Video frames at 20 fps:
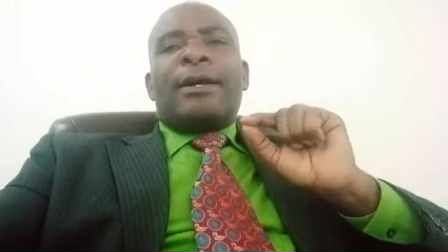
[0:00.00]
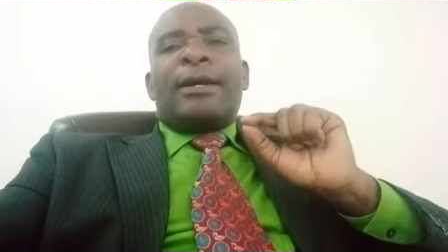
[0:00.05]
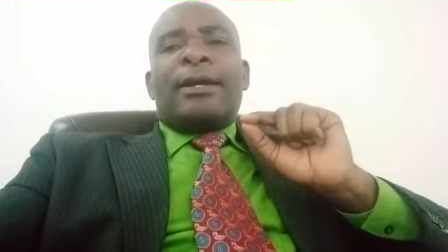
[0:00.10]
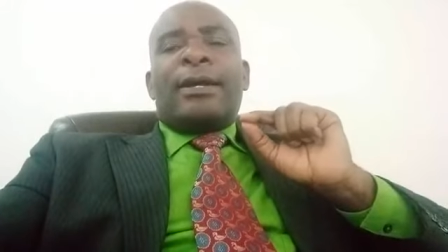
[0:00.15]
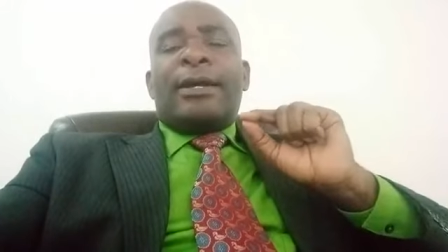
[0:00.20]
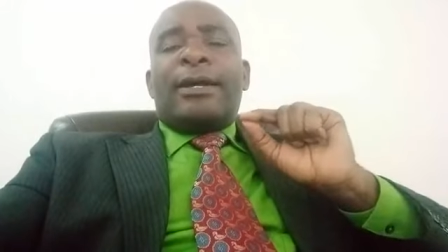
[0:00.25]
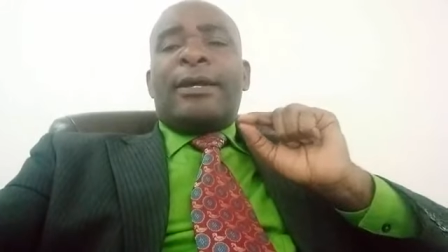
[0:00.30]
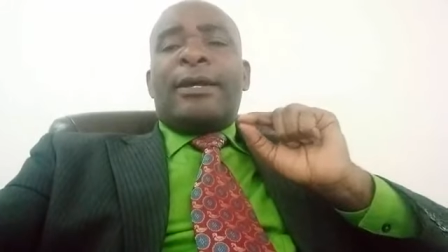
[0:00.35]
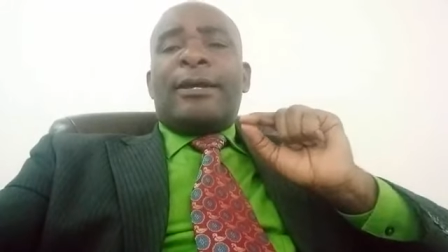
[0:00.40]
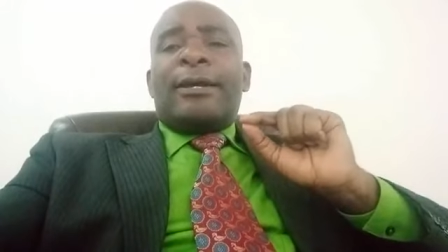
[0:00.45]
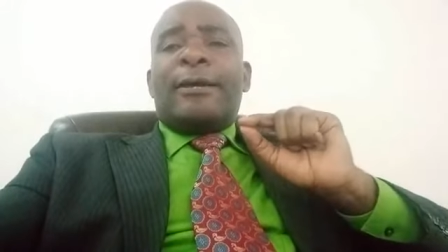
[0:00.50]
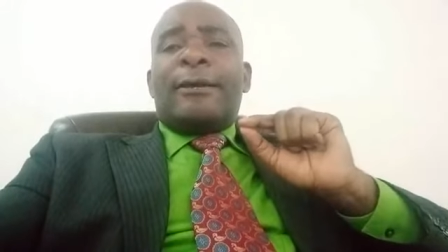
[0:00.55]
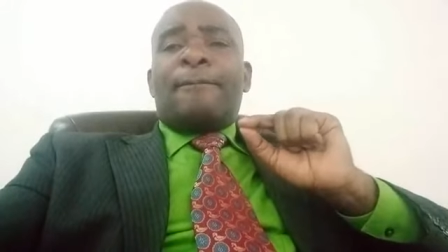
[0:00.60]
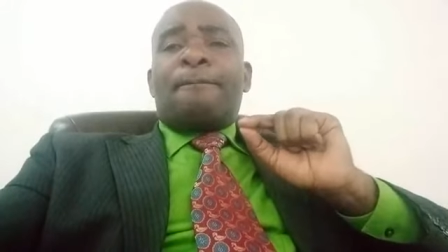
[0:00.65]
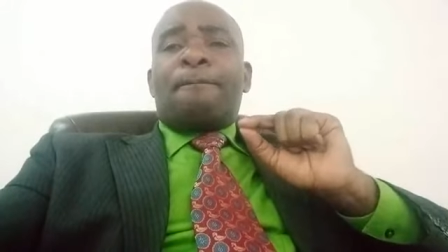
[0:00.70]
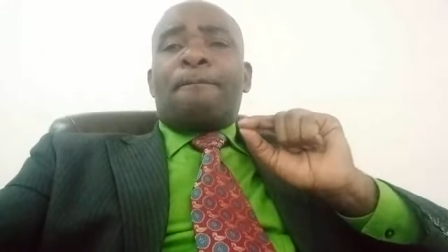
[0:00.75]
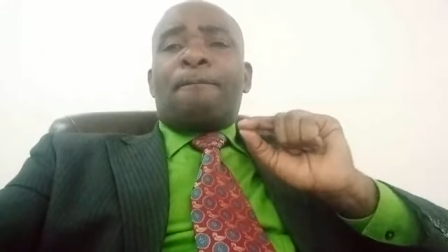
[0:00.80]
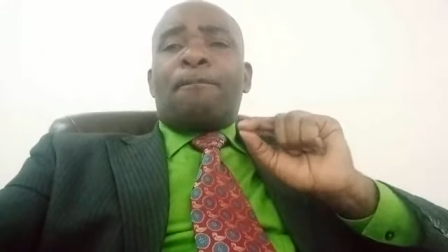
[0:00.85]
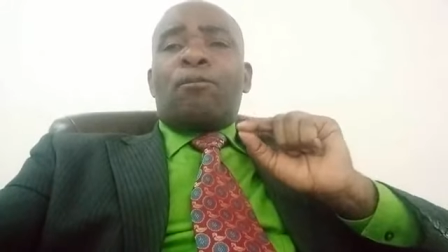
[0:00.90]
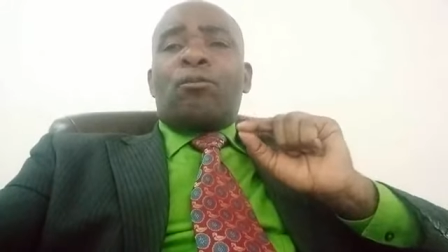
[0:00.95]
uh, um,
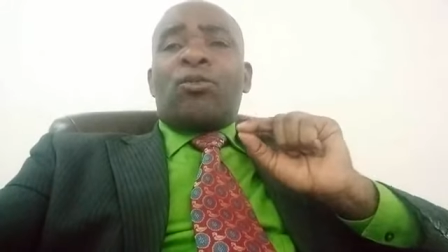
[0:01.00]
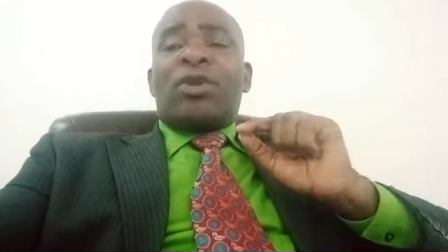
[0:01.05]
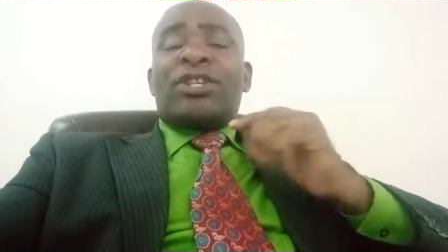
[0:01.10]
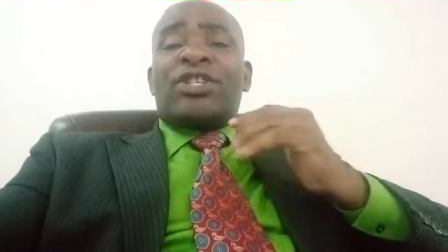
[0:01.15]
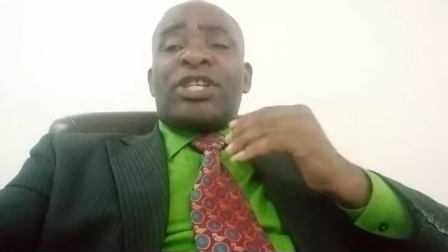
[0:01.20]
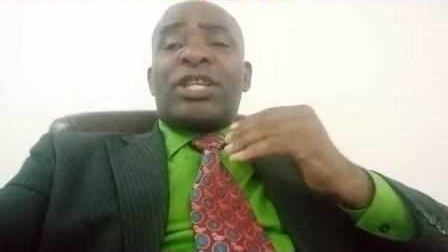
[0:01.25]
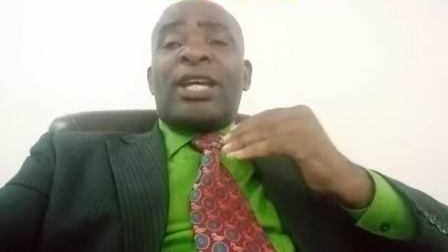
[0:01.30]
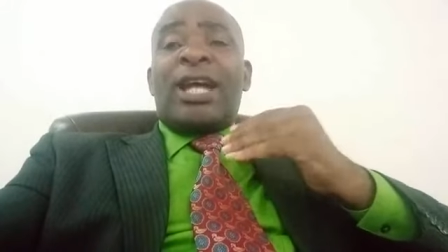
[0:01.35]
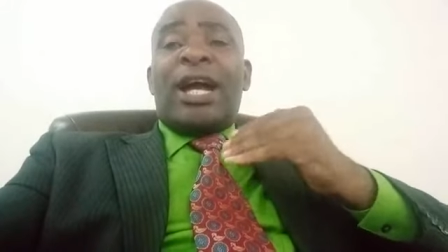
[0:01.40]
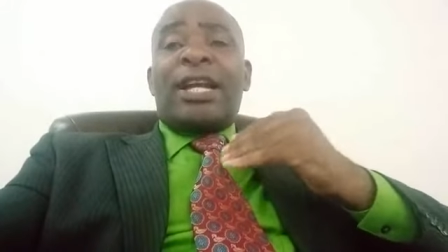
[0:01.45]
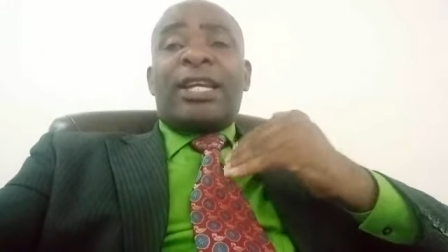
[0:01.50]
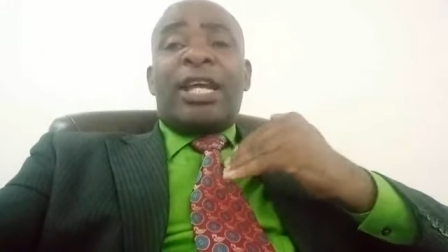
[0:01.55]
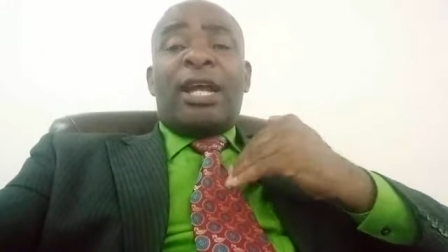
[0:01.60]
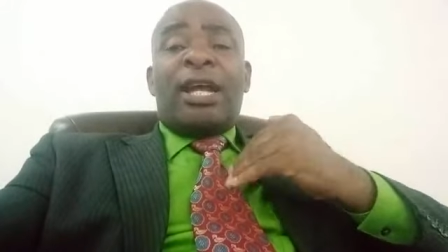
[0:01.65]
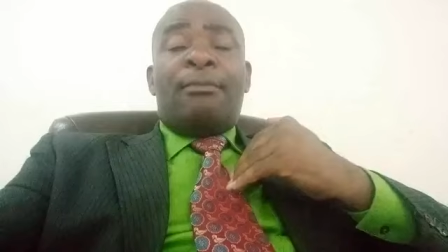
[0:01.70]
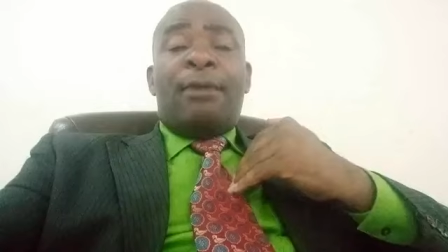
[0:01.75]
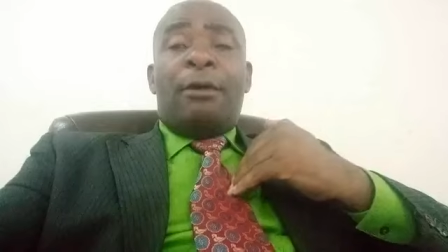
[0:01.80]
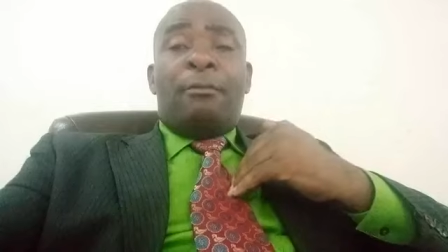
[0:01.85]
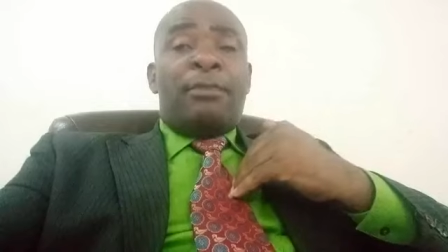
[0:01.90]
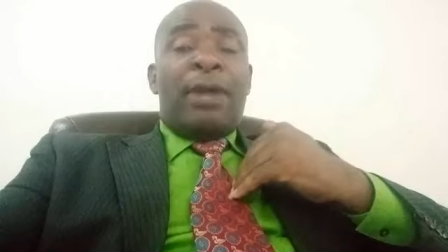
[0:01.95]
shingalia
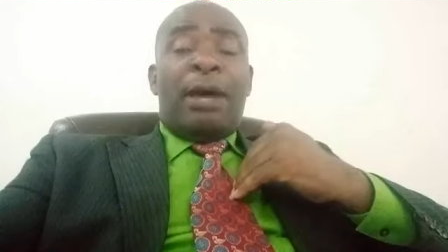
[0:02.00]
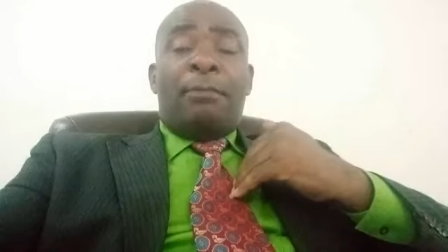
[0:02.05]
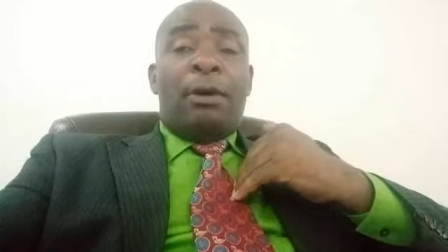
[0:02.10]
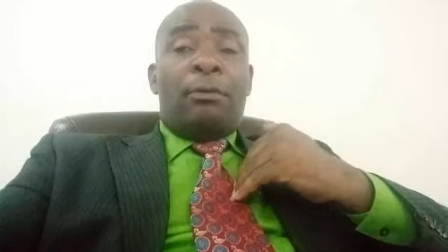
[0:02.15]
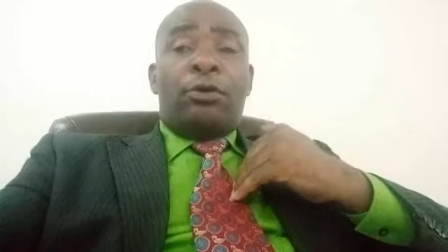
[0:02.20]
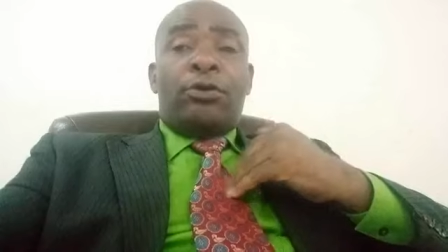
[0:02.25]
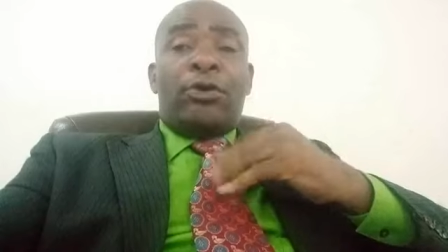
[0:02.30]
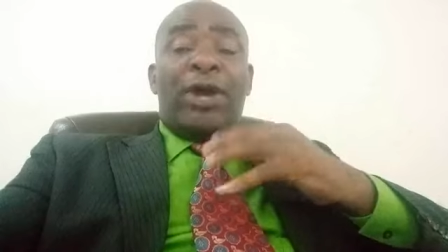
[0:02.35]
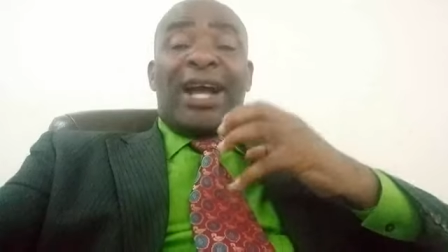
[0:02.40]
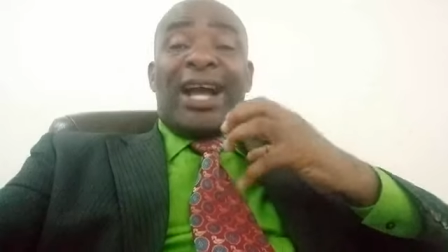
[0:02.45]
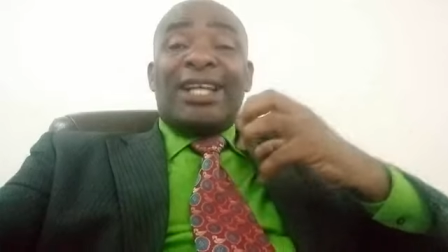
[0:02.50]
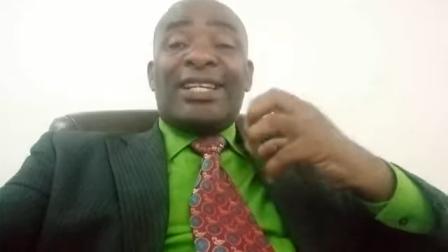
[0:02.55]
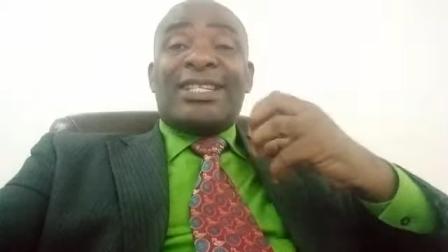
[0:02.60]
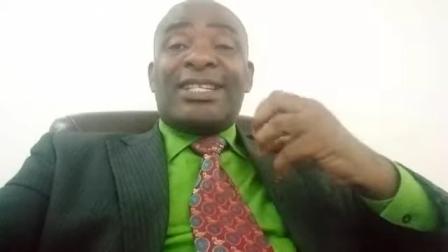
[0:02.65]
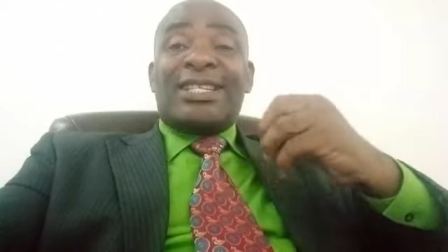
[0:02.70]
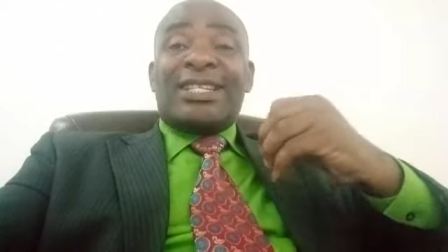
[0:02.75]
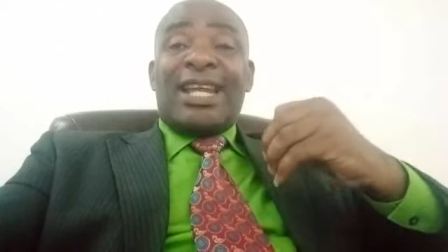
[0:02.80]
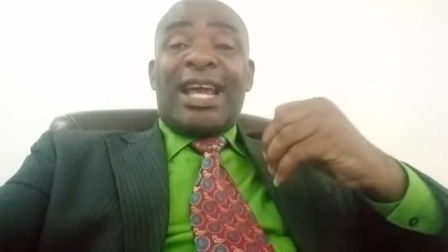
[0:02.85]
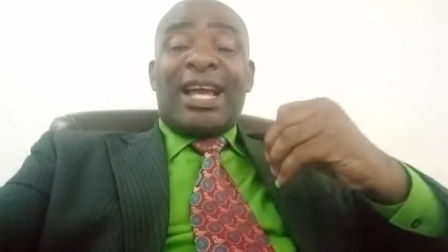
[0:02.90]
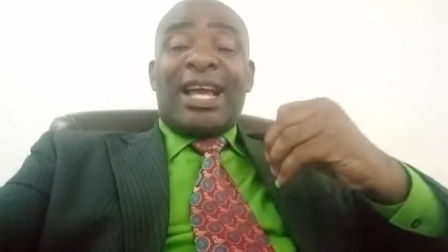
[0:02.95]
namavondo i can't
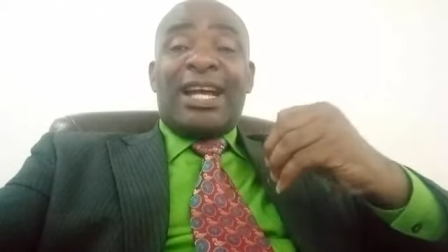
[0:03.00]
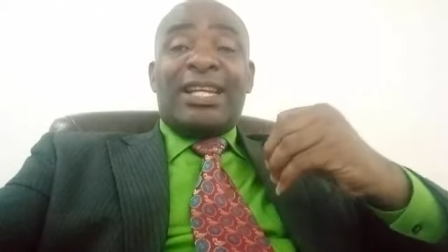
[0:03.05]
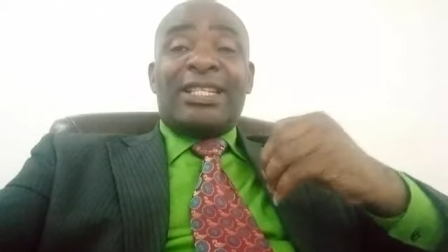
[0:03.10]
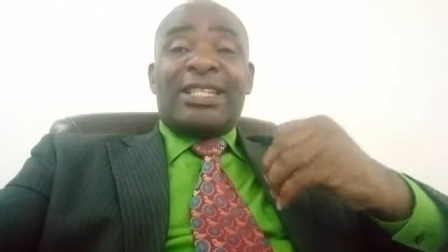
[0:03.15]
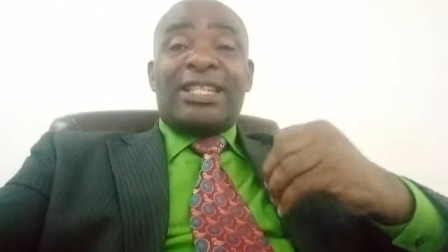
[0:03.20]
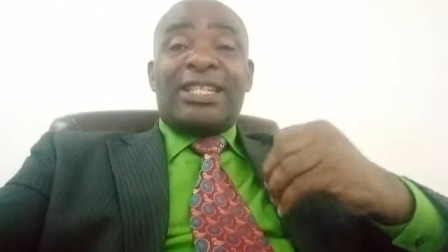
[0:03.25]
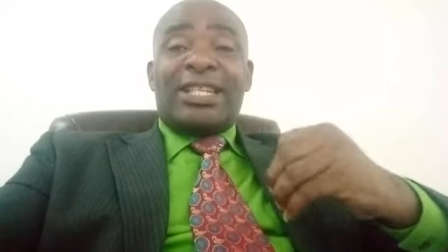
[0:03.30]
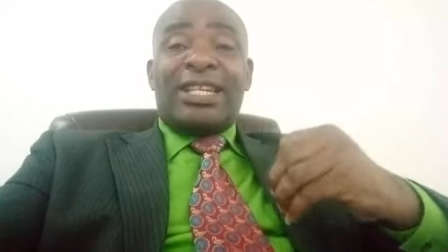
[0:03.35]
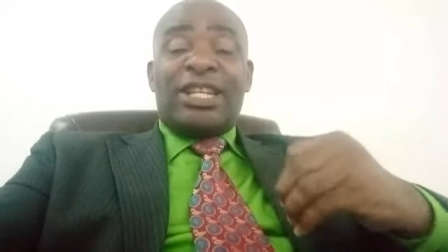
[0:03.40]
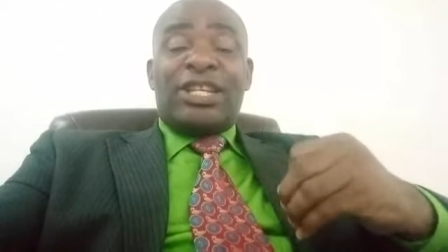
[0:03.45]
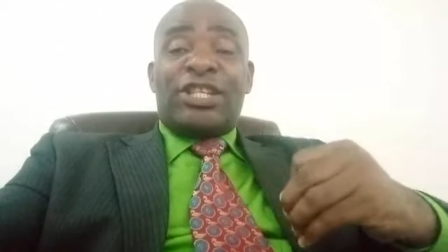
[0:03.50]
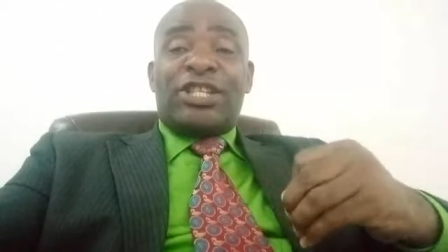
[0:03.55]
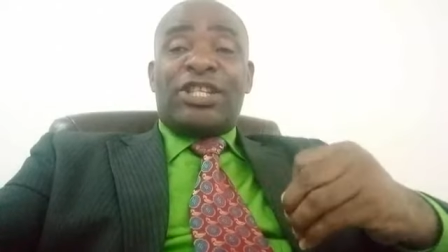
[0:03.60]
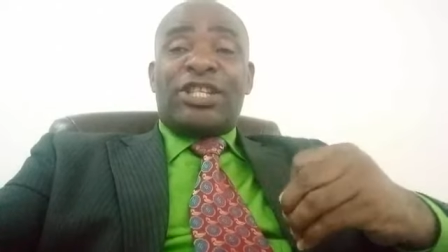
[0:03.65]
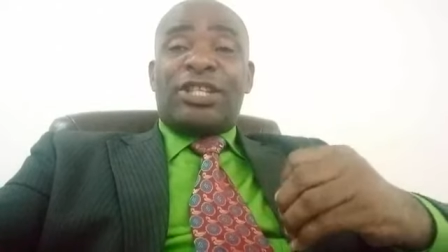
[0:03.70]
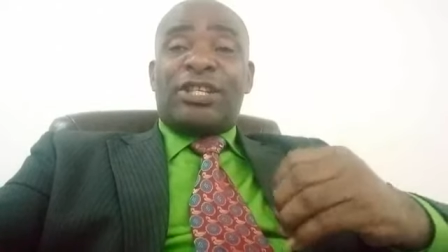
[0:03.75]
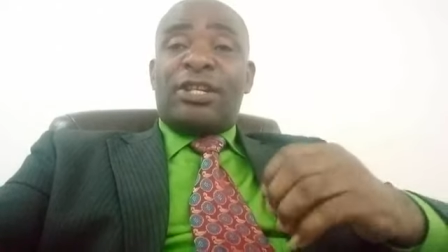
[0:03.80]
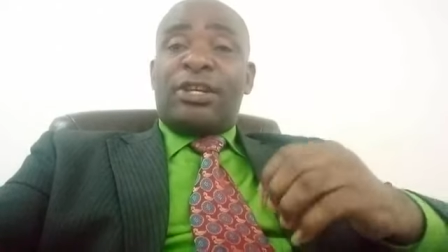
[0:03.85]
i can't eat